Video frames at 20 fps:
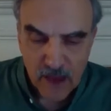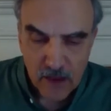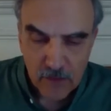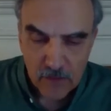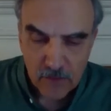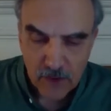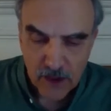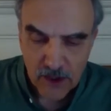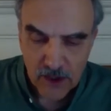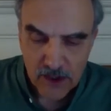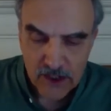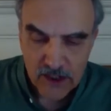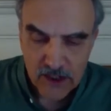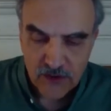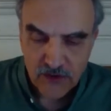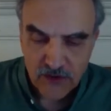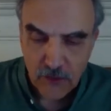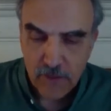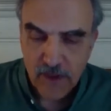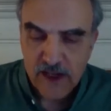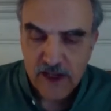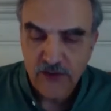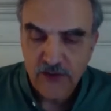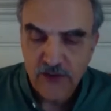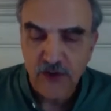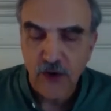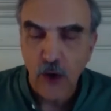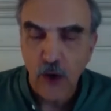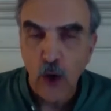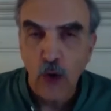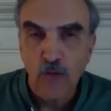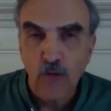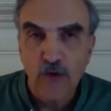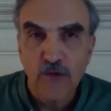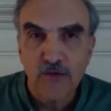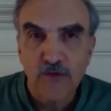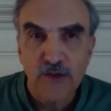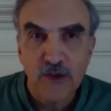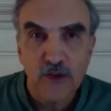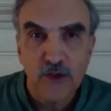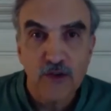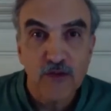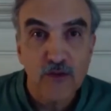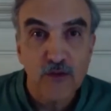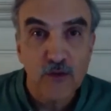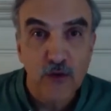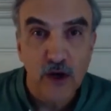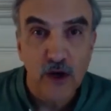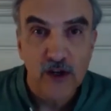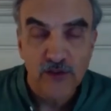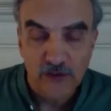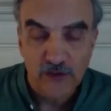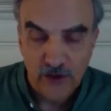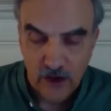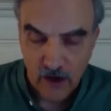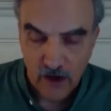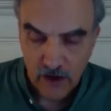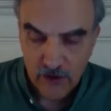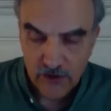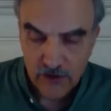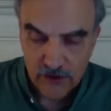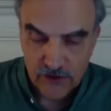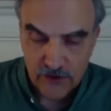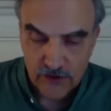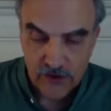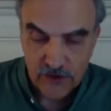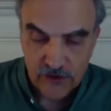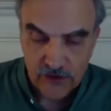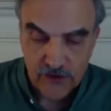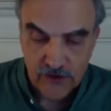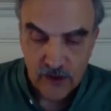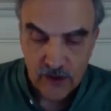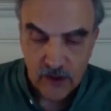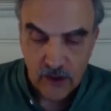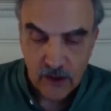but it is a basic overview of Christ consciousness